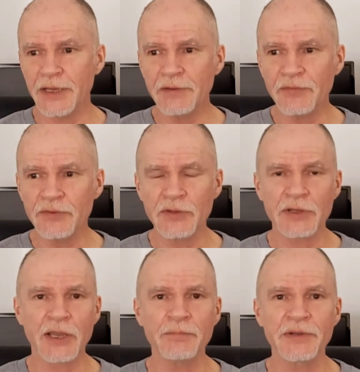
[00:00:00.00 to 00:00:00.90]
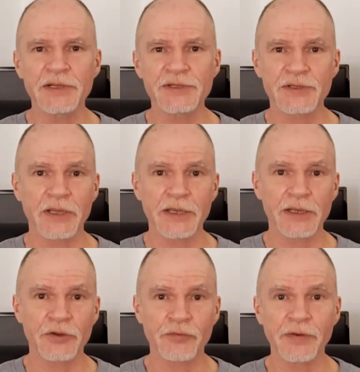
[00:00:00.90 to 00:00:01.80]
even companies
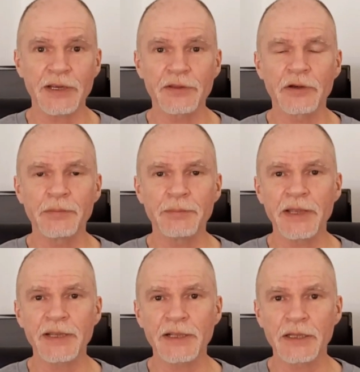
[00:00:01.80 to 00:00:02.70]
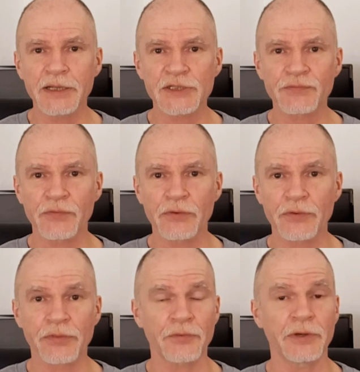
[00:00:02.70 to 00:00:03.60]
like Cree that have been making LEDs
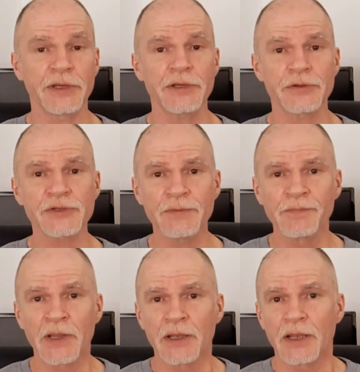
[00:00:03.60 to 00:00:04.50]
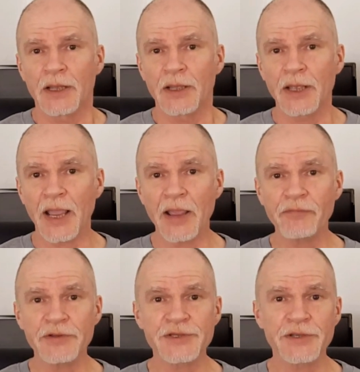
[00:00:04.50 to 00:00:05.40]
for 30 years,
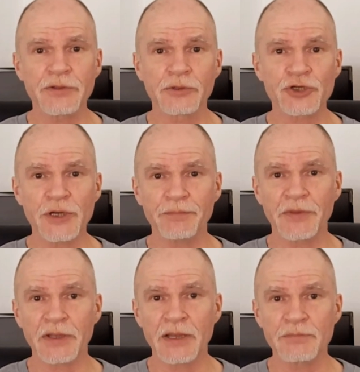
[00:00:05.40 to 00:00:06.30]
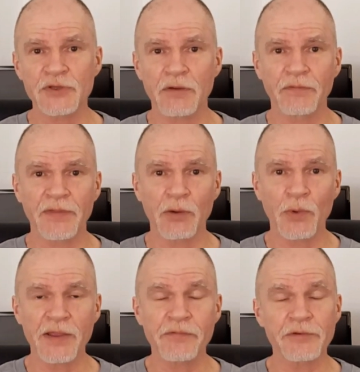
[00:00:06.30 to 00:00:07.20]
every single chip that comes off that
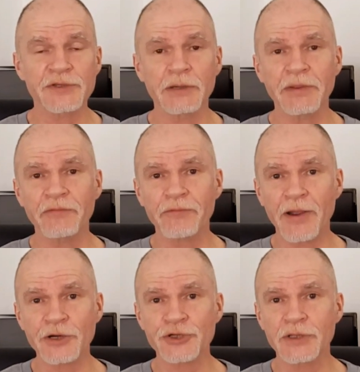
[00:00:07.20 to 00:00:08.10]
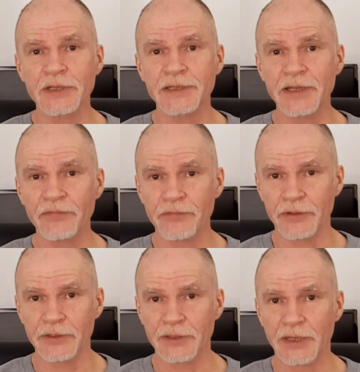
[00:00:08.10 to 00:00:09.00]
wafer is going to be fractionally
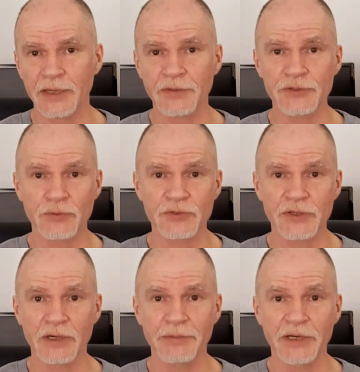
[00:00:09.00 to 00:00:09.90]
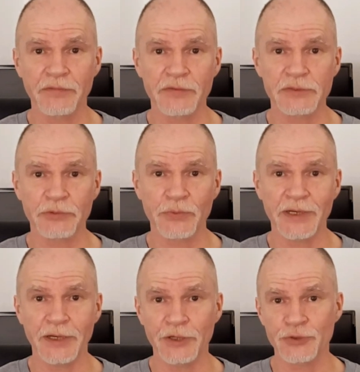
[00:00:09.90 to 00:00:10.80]
different, and there's also going to be a difference
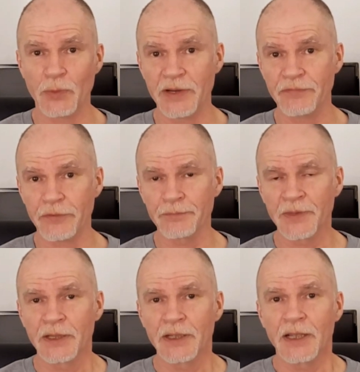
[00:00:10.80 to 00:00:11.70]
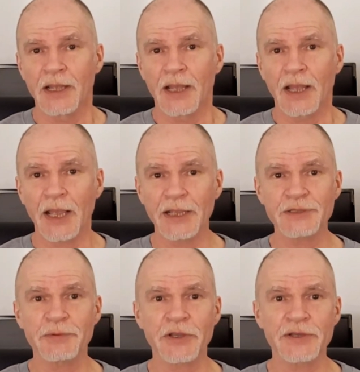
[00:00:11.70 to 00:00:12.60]
between each wafer.
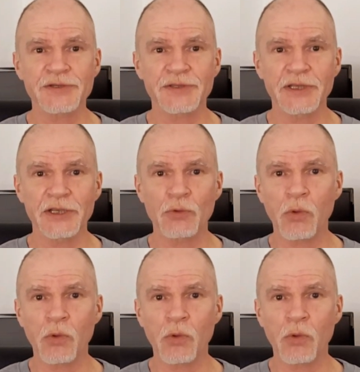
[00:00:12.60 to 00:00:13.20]
It's because the